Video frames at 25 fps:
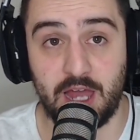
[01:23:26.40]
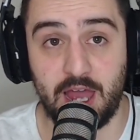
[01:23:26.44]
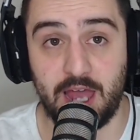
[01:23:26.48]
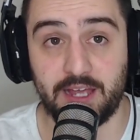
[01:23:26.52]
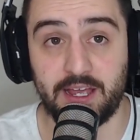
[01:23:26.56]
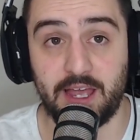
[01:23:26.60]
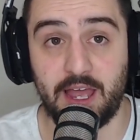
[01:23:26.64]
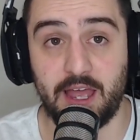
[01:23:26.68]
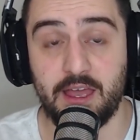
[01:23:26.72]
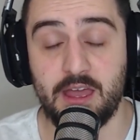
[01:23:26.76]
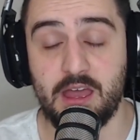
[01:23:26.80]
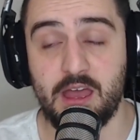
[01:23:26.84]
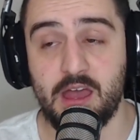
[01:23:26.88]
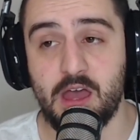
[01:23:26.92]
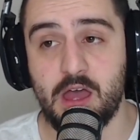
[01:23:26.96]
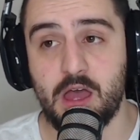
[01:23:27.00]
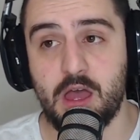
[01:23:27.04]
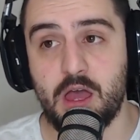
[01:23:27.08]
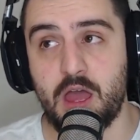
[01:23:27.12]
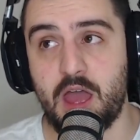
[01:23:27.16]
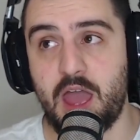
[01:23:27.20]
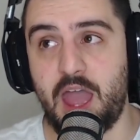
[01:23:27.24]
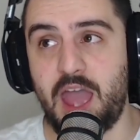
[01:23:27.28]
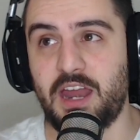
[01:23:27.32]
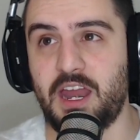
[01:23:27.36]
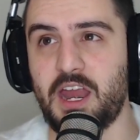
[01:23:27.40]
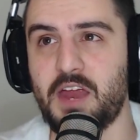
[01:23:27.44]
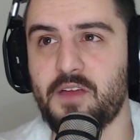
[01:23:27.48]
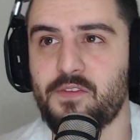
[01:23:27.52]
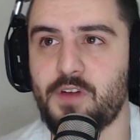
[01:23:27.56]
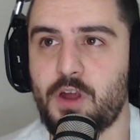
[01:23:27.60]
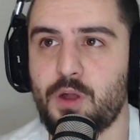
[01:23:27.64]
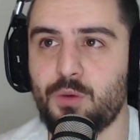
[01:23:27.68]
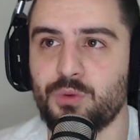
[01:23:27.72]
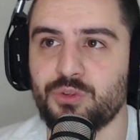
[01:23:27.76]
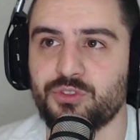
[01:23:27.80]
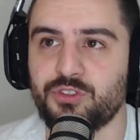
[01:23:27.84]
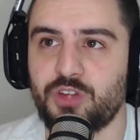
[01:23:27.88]
Okay, and
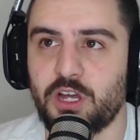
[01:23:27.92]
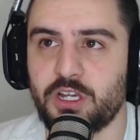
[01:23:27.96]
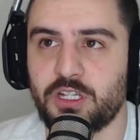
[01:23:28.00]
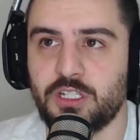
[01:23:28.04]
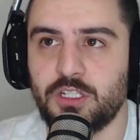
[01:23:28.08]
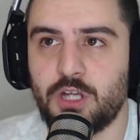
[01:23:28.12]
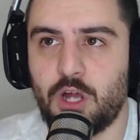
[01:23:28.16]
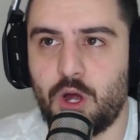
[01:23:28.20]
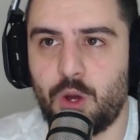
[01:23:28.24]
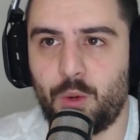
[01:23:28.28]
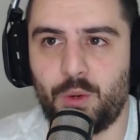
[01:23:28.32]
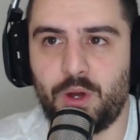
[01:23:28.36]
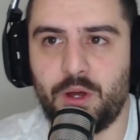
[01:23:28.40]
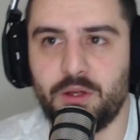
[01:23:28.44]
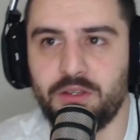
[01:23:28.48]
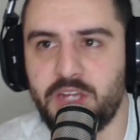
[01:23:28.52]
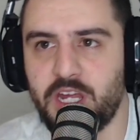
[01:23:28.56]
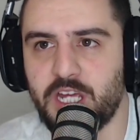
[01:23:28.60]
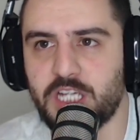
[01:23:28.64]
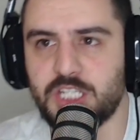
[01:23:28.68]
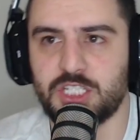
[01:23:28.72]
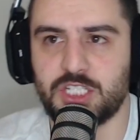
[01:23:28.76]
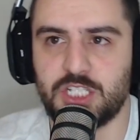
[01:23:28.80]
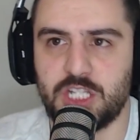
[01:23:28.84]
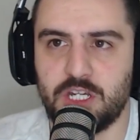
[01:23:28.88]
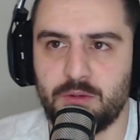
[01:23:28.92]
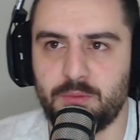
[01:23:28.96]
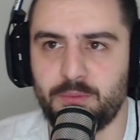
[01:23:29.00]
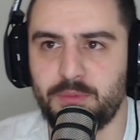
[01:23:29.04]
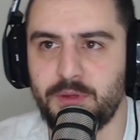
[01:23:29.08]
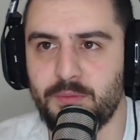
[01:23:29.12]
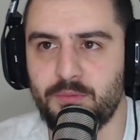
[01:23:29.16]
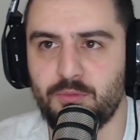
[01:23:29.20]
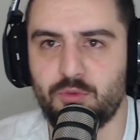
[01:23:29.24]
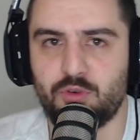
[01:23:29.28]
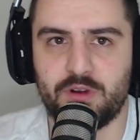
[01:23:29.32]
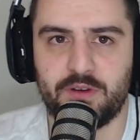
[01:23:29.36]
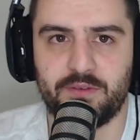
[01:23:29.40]
everyone was like, you know what? Next year, a bit
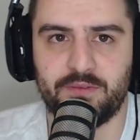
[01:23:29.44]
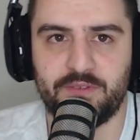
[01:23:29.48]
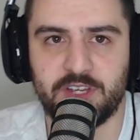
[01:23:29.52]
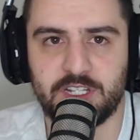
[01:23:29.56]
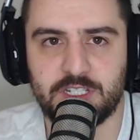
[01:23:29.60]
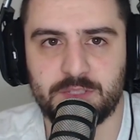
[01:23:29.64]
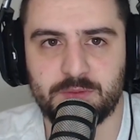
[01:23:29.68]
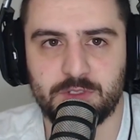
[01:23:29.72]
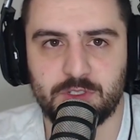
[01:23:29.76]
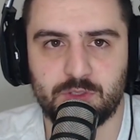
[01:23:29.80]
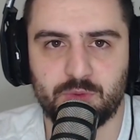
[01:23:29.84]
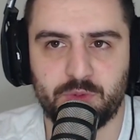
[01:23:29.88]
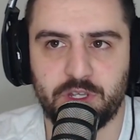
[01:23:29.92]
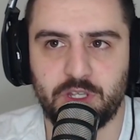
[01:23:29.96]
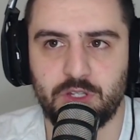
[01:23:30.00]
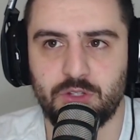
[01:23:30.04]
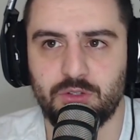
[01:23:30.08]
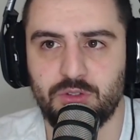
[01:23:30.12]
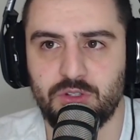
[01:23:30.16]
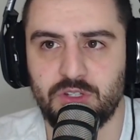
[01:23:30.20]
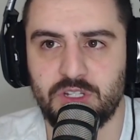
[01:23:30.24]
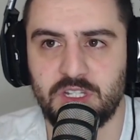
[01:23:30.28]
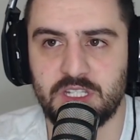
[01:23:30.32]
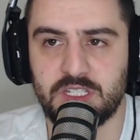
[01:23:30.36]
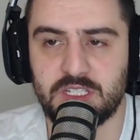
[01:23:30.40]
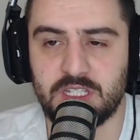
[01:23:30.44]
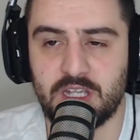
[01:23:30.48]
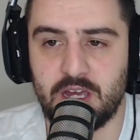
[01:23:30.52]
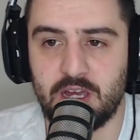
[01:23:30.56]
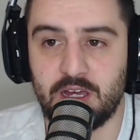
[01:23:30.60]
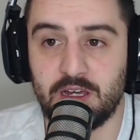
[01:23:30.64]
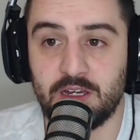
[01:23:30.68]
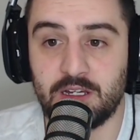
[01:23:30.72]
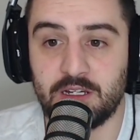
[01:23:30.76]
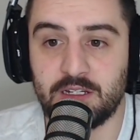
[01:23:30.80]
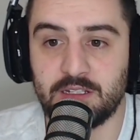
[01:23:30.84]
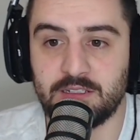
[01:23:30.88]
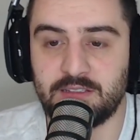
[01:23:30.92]
more investments. We can do this.
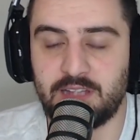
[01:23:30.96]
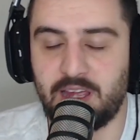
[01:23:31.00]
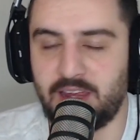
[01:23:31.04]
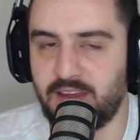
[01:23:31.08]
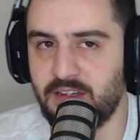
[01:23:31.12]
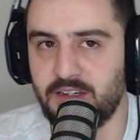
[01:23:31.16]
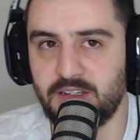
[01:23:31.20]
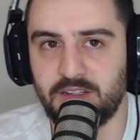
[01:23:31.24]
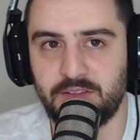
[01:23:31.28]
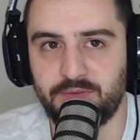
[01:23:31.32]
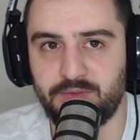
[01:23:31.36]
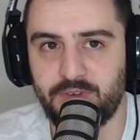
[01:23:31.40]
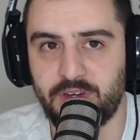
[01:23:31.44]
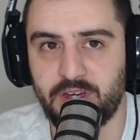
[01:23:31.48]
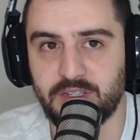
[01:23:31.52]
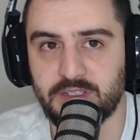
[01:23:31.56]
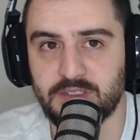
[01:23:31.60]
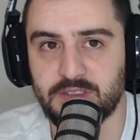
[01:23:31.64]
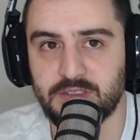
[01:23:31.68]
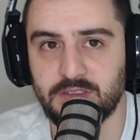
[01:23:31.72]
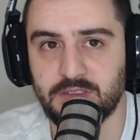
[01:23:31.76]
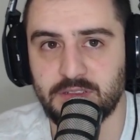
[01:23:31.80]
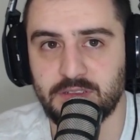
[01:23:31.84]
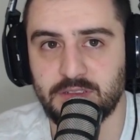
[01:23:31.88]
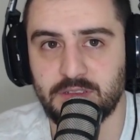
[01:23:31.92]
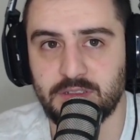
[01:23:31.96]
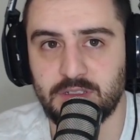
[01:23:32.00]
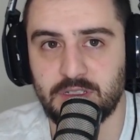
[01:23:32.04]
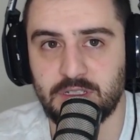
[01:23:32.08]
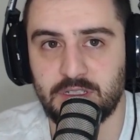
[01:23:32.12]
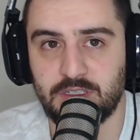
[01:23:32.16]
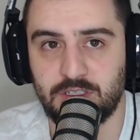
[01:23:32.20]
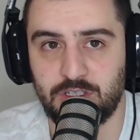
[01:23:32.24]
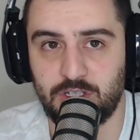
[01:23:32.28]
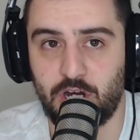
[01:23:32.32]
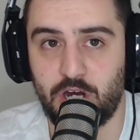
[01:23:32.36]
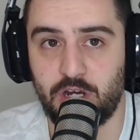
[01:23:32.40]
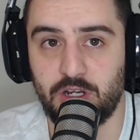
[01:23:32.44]
They didn't invest.
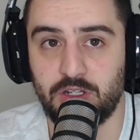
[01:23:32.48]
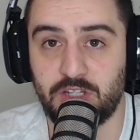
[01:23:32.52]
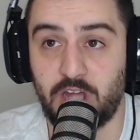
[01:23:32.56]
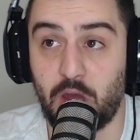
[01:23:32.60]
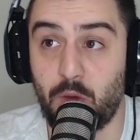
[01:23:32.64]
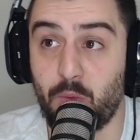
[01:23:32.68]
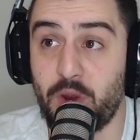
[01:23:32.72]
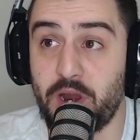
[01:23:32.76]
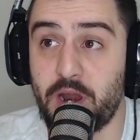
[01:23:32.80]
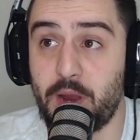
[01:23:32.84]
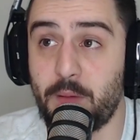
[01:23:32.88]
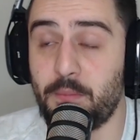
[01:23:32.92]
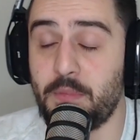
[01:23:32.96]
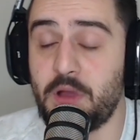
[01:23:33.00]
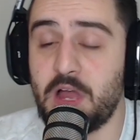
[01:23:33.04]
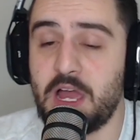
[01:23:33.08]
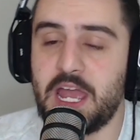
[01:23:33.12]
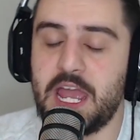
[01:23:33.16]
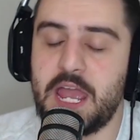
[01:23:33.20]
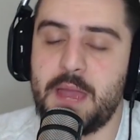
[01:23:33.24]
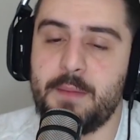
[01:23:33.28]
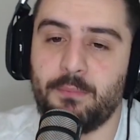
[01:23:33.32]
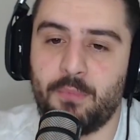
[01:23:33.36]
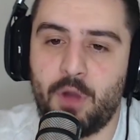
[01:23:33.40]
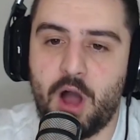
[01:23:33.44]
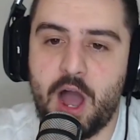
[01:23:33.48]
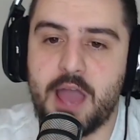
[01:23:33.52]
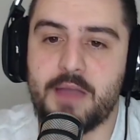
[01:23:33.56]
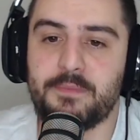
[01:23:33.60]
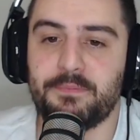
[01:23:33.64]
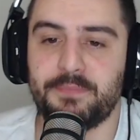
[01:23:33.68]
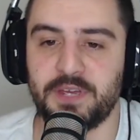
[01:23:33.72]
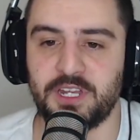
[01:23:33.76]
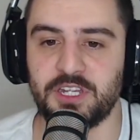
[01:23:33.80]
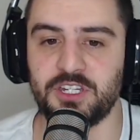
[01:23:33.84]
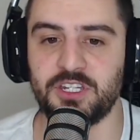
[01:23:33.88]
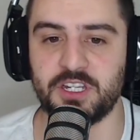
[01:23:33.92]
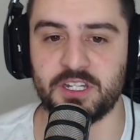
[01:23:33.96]
They went. In my
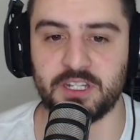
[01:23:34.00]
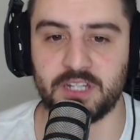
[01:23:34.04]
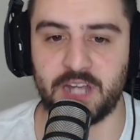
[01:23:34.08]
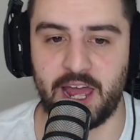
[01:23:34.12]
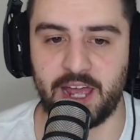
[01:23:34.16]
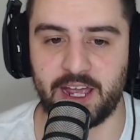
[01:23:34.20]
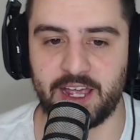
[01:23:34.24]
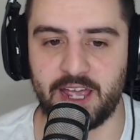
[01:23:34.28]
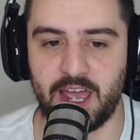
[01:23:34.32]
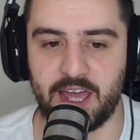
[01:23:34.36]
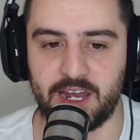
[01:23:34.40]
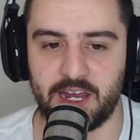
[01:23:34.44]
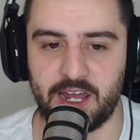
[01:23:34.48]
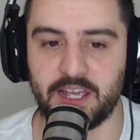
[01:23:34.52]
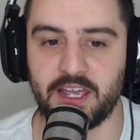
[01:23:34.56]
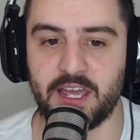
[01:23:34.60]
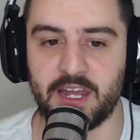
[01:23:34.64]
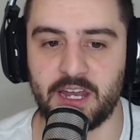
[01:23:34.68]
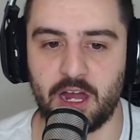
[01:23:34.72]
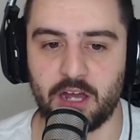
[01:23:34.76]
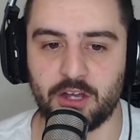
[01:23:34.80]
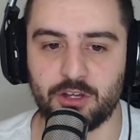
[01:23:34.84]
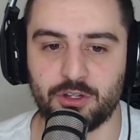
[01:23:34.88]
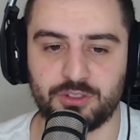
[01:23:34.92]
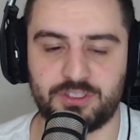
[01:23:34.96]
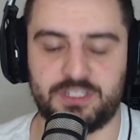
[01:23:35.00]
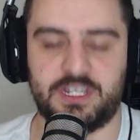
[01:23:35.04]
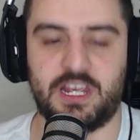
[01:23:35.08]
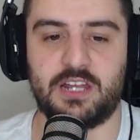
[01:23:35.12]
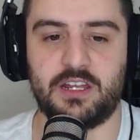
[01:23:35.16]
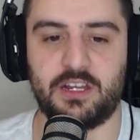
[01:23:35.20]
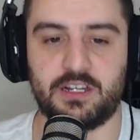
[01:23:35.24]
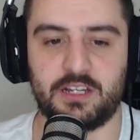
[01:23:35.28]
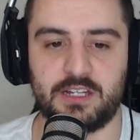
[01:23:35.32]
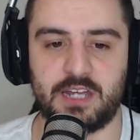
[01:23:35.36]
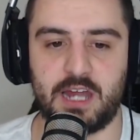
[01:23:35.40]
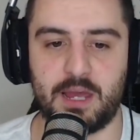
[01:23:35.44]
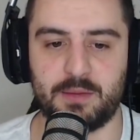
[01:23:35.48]
opinion, again, I could sound
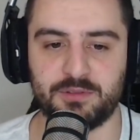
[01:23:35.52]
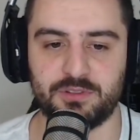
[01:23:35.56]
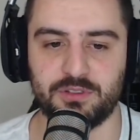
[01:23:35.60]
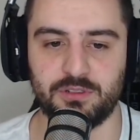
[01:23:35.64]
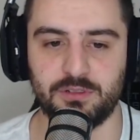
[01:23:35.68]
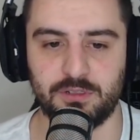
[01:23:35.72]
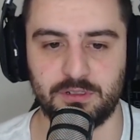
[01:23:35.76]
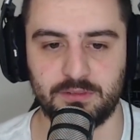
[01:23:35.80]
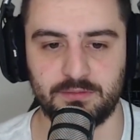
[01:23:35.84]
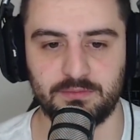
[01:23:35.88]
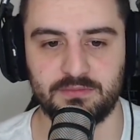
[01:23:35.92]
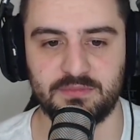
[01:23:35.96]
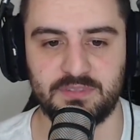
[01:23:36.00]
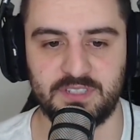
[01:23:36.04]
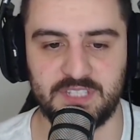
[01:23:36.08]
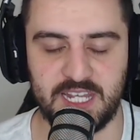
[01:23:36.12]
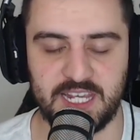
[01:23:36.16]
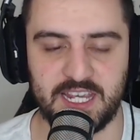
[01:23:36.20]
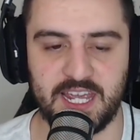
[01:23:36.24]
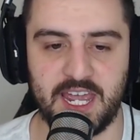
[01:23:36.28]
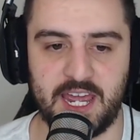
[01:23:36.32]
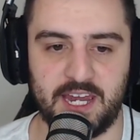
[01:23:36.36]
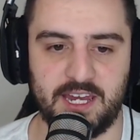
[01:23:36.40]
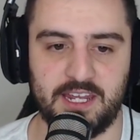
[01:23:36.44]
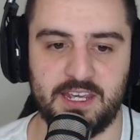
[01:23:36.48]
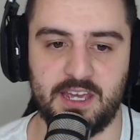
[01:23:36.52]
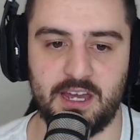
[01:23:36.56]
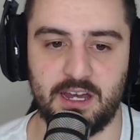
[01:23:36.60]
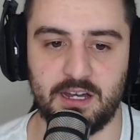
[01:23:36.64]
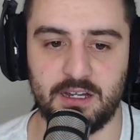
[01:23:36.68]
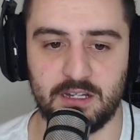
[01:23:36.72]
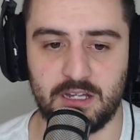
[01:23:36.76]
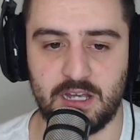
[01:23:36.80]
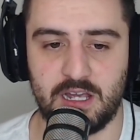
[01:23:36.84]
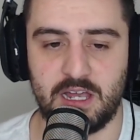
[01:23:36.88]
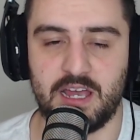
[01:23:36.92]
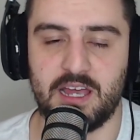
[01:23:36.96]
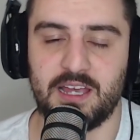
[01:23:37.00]
like an absolute dickhead here.
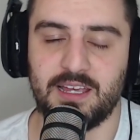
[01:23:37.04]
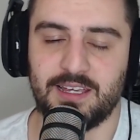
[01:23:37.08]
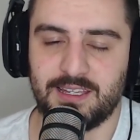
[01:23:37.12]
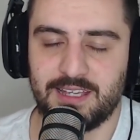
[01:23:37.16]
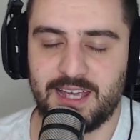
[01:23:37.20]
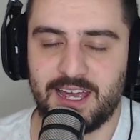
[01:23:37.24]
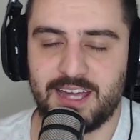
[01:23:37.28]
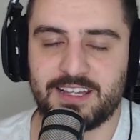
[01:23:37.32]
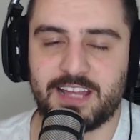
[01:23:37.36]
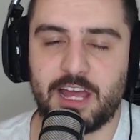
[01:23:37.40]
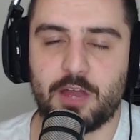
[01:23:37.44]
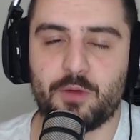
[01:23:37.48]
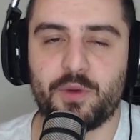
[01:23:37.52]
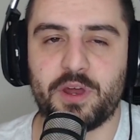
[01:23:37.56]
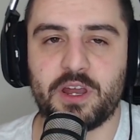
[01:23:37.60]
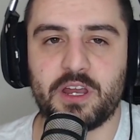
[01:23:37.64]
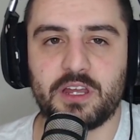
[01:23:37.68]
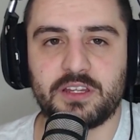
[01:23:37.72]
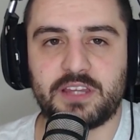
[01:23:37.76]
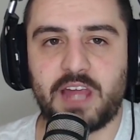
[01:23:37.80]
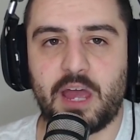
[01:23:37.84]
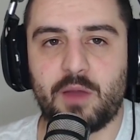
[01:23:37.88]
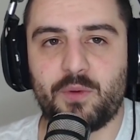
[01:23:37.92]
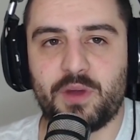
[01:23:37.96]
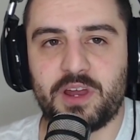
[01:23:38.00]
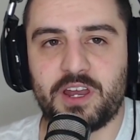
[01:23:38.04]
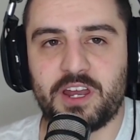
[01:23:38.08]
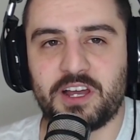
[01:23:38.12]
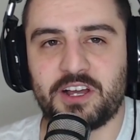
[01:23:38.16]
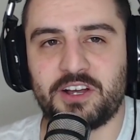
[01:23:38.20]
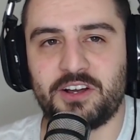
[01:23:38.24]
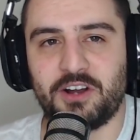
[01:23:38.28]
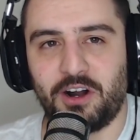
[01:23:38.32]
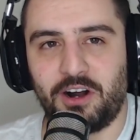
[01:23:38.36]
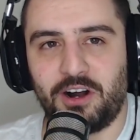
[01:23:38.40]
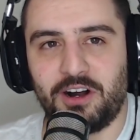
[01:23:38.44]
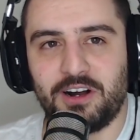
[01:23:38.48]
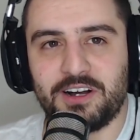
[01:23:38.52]
Yeah, they went and
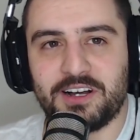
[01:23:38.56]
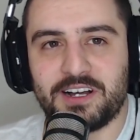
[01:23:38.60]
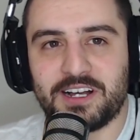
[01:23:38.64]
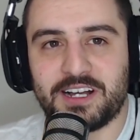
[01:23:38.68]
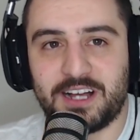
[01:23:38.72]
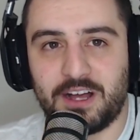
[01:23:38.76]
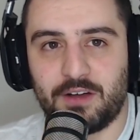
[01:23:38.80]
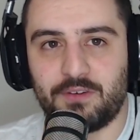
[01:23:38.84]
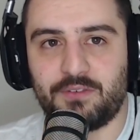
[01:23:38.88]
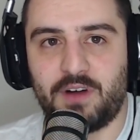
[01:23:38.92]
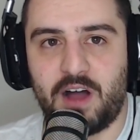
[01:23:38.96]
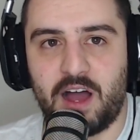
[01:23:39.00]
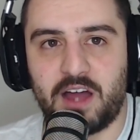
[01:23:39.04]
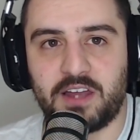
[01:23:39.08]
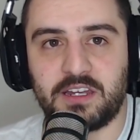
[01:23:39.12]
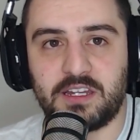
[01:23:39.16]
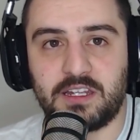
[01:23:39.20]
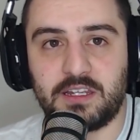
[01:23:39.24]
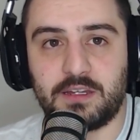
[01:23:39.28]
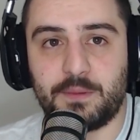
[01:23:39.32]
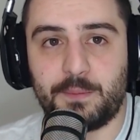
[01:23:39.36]
got Cavani.